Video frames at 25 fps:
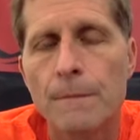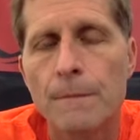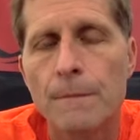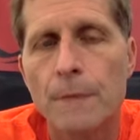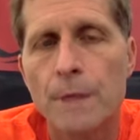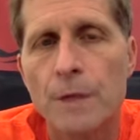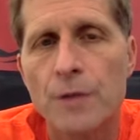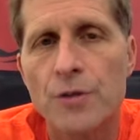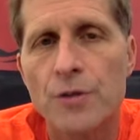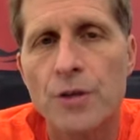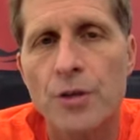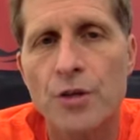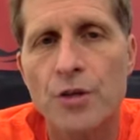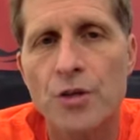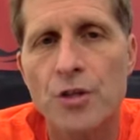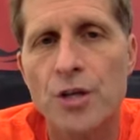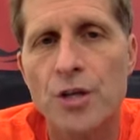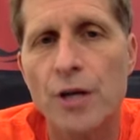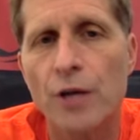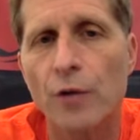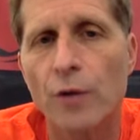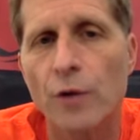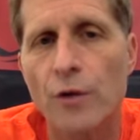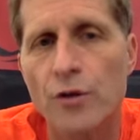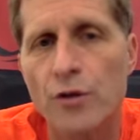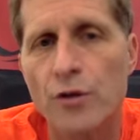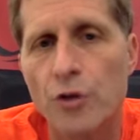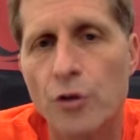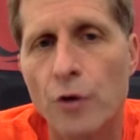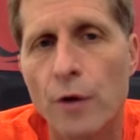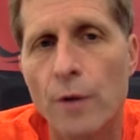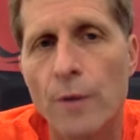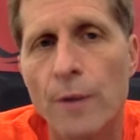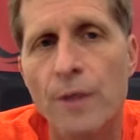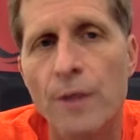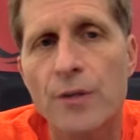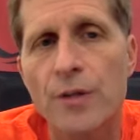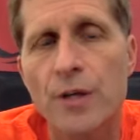is that secret
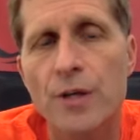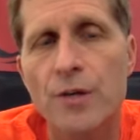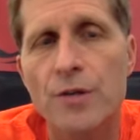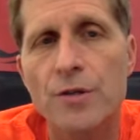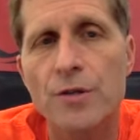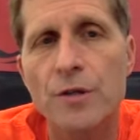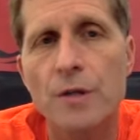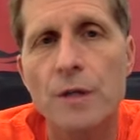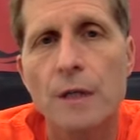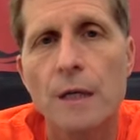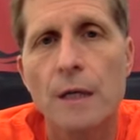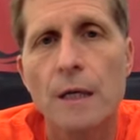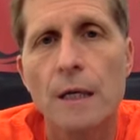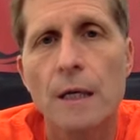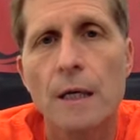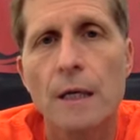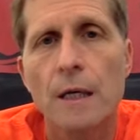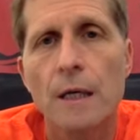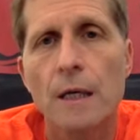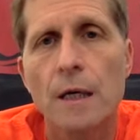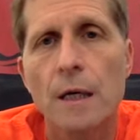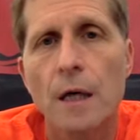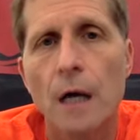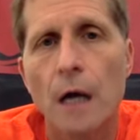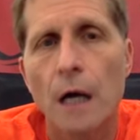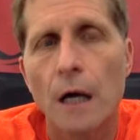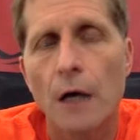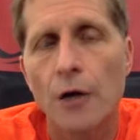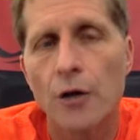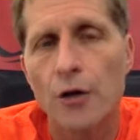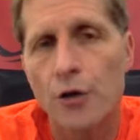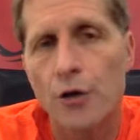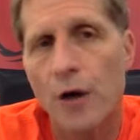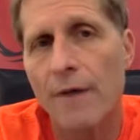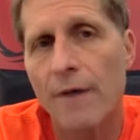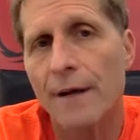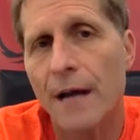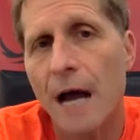scrimmages, because
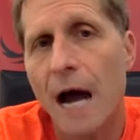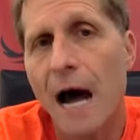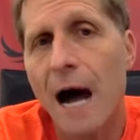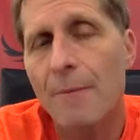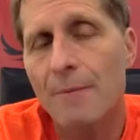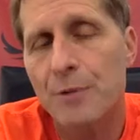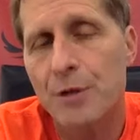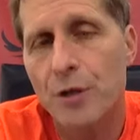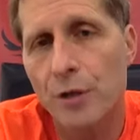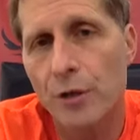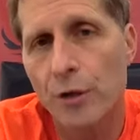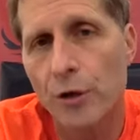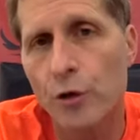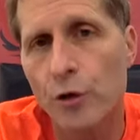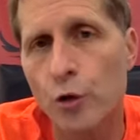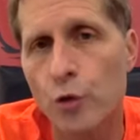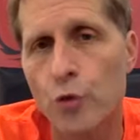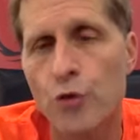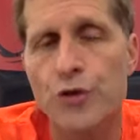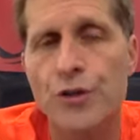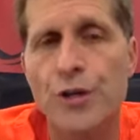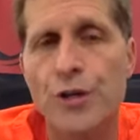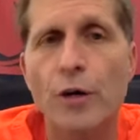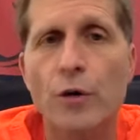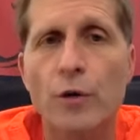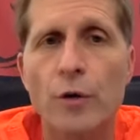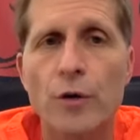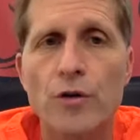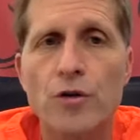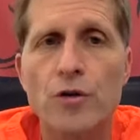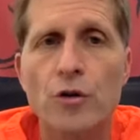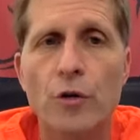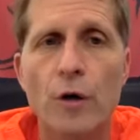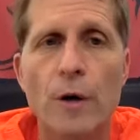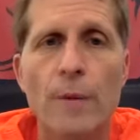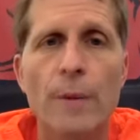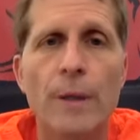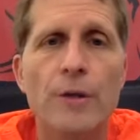you have an option to do secret
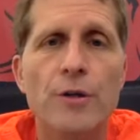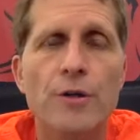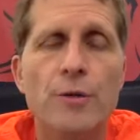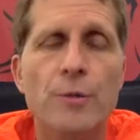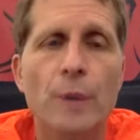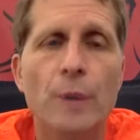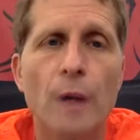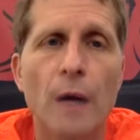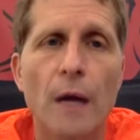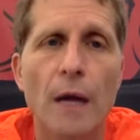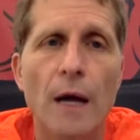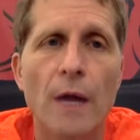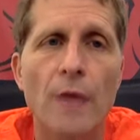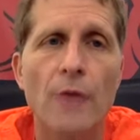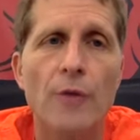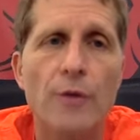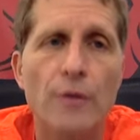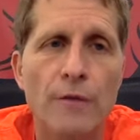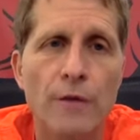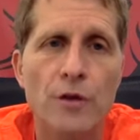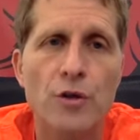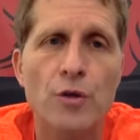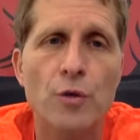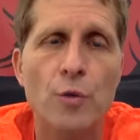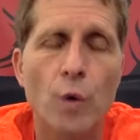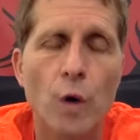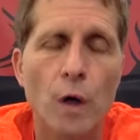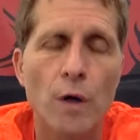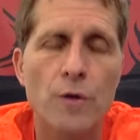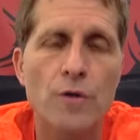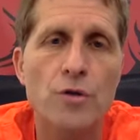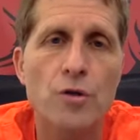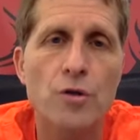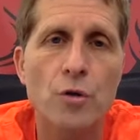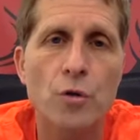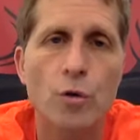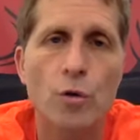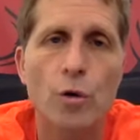scrimmage, play other Division I
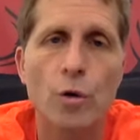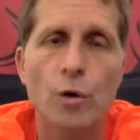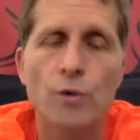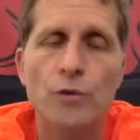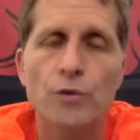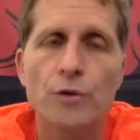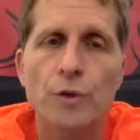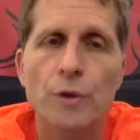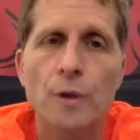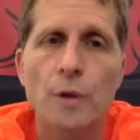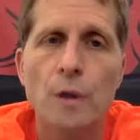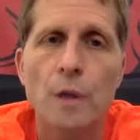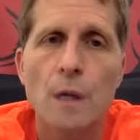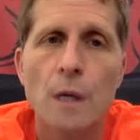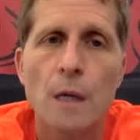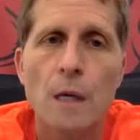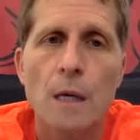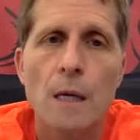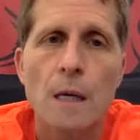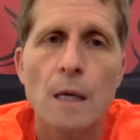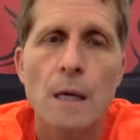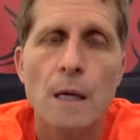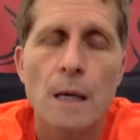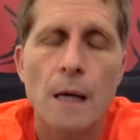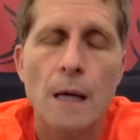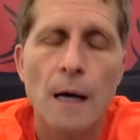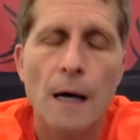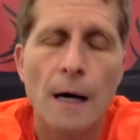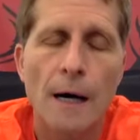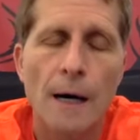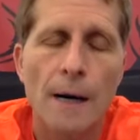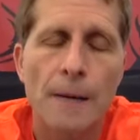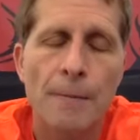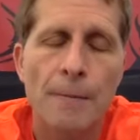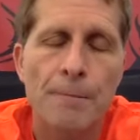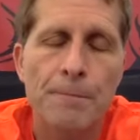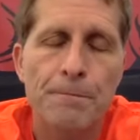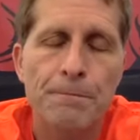schools,
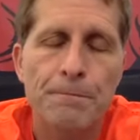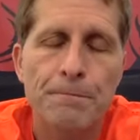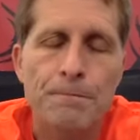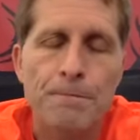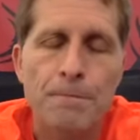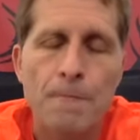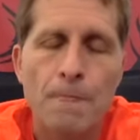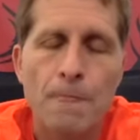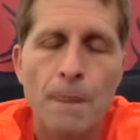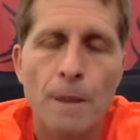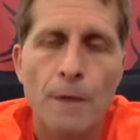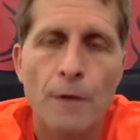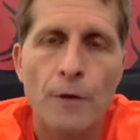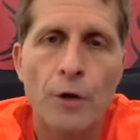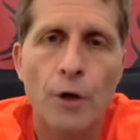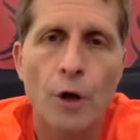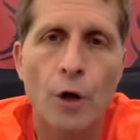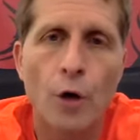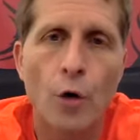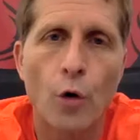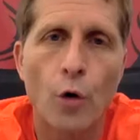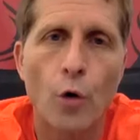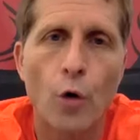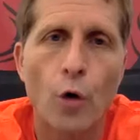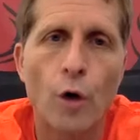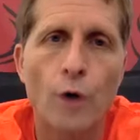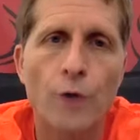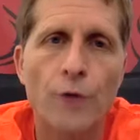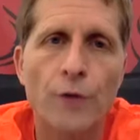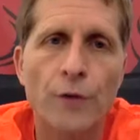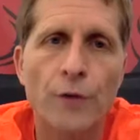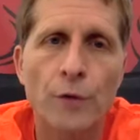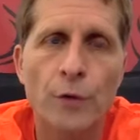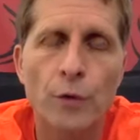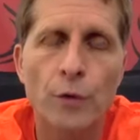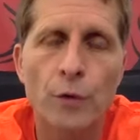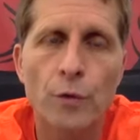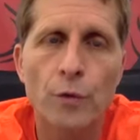you know, or
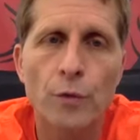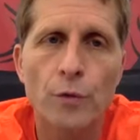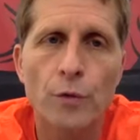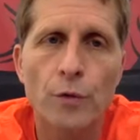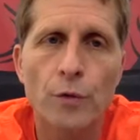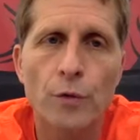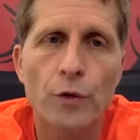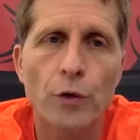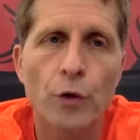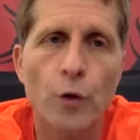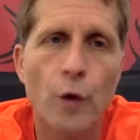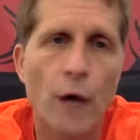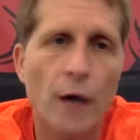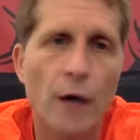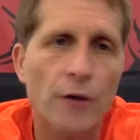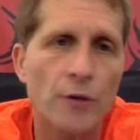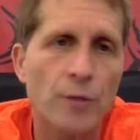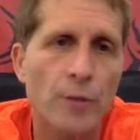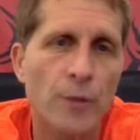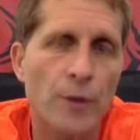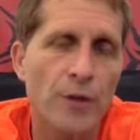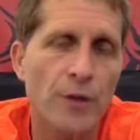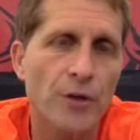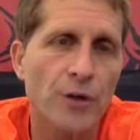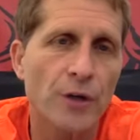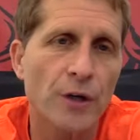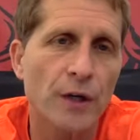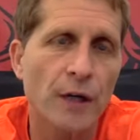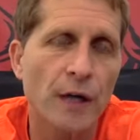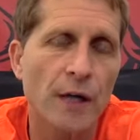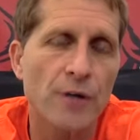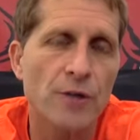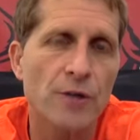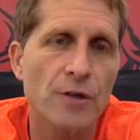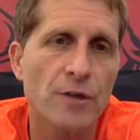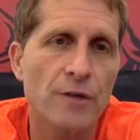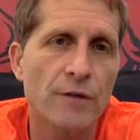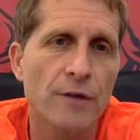to do exhibition
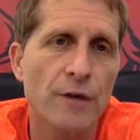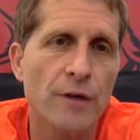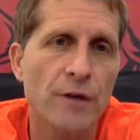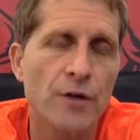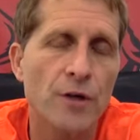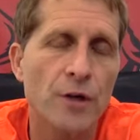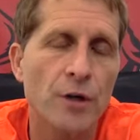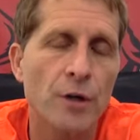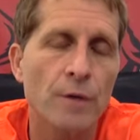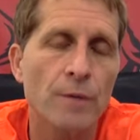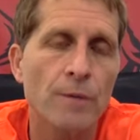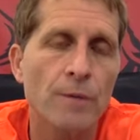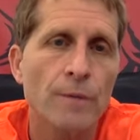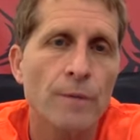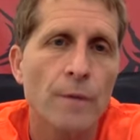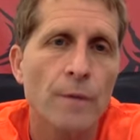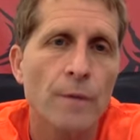against Division